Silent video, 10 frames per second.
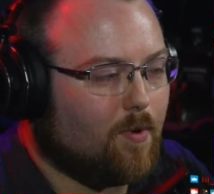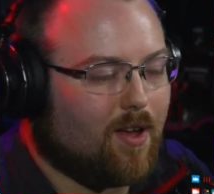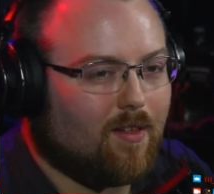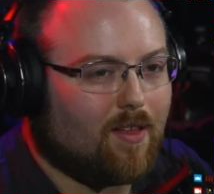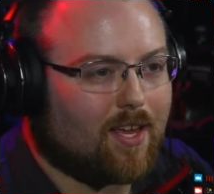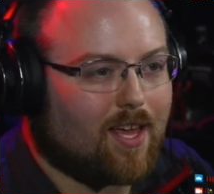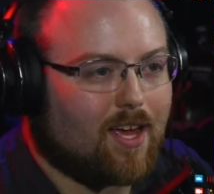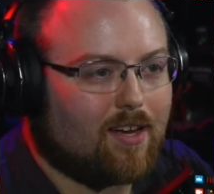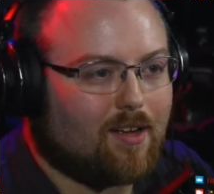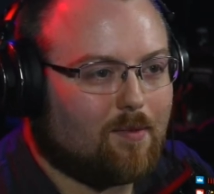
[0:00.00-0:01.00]
well, I
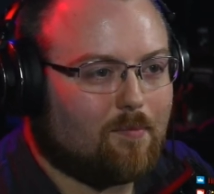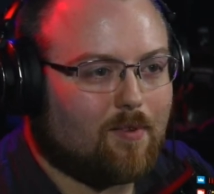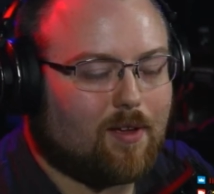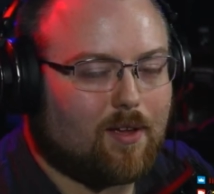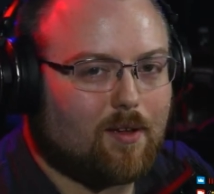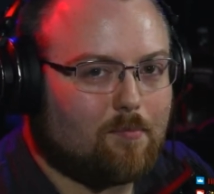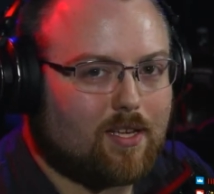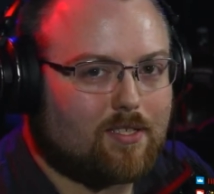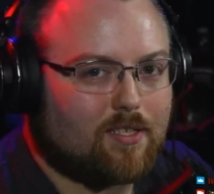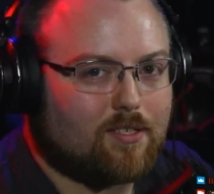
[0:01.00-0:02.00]
got a
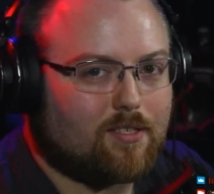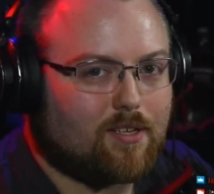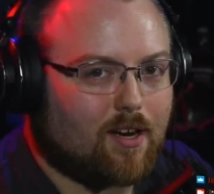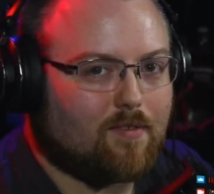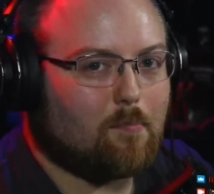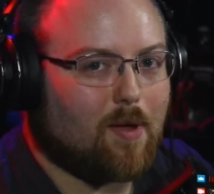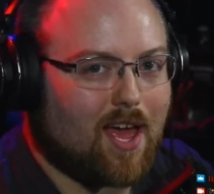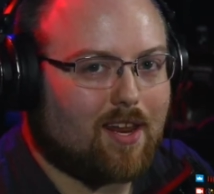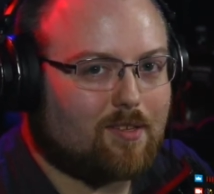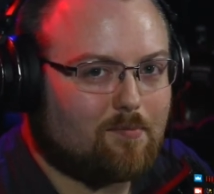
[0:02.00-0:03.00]
message, kind of a
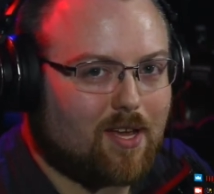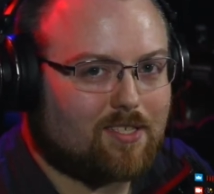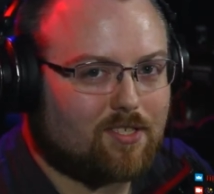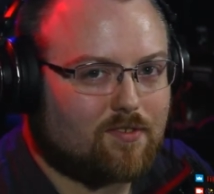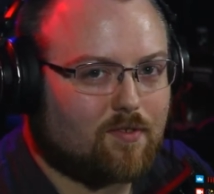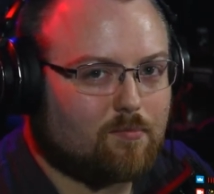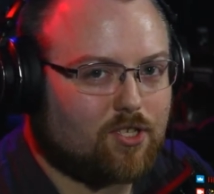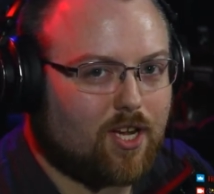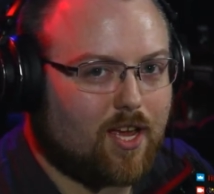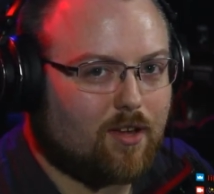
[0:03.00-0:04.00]
panicked message from
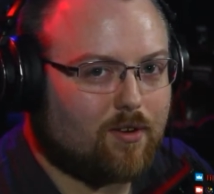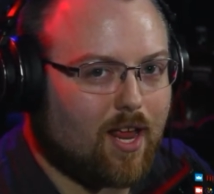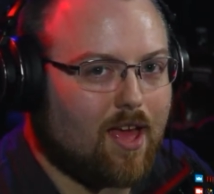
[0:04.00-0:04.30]
Jay on